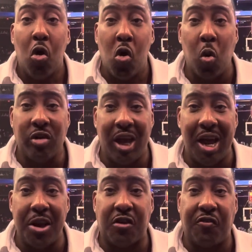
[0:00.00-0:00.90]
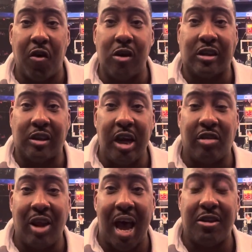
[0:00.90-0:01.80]
who was in his first
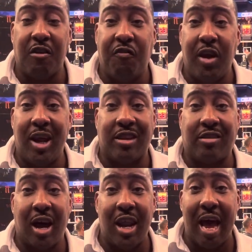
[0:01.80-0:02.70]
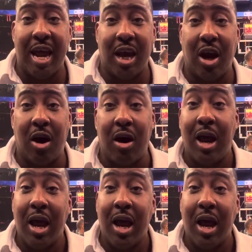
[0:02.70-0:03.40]
season as the Phoenix Sun that year